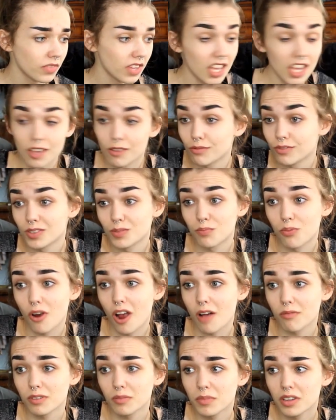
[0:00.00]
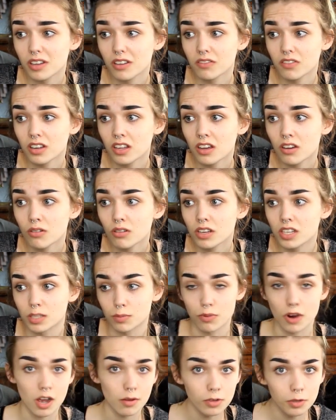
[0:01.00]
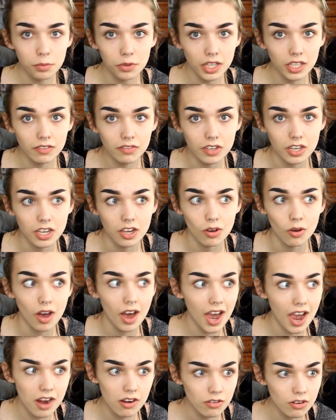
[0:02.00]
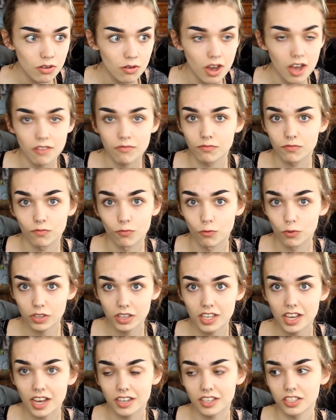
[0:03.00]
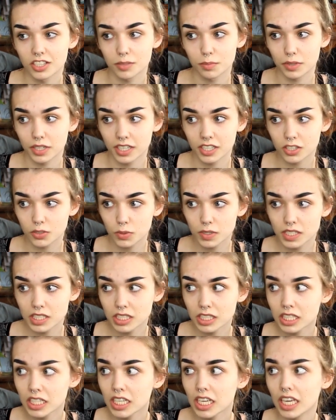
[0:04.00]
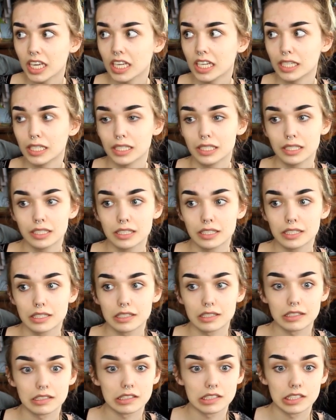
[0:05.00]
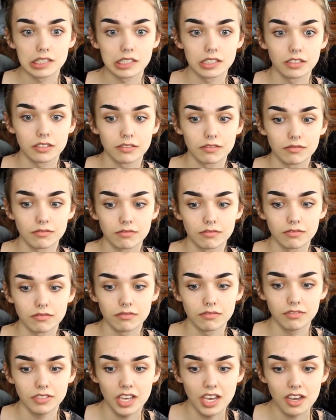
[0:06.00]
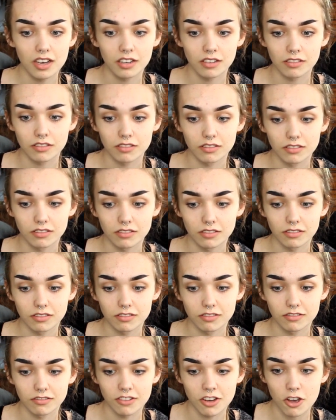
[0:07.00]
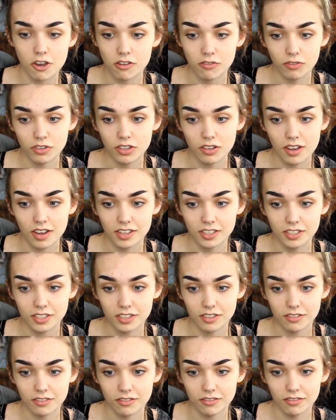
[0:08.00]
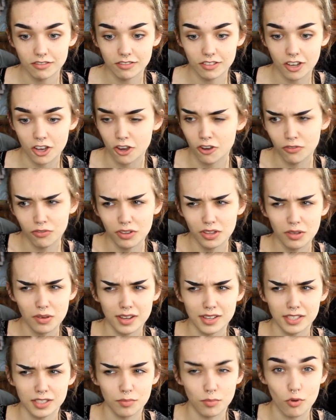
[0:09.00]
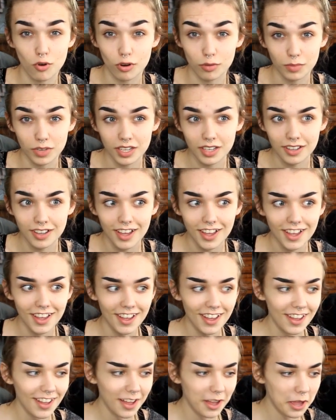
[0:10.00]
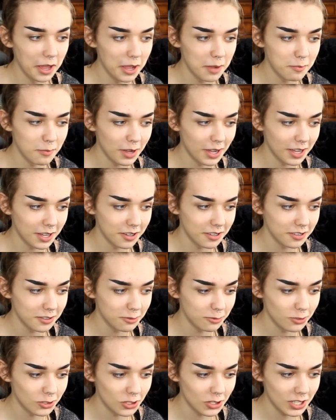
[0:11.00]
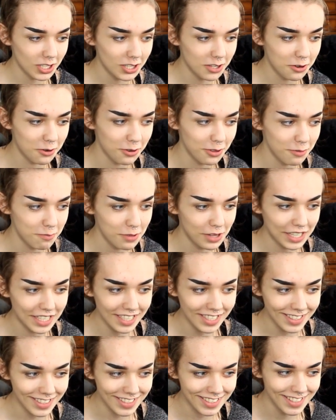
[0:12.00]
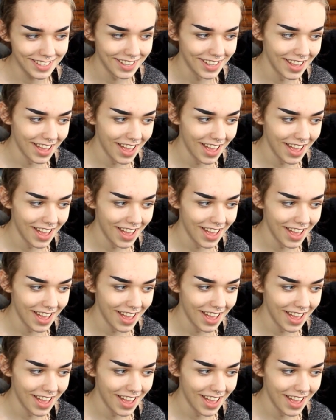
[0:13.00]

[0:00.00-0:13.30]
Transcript: It's probably a makeup video. It's probably a plant video. I don't know. I've really gotten into plants recently, and yeah, hopefully you guys, hopefully you guys support me in my little journey with plants.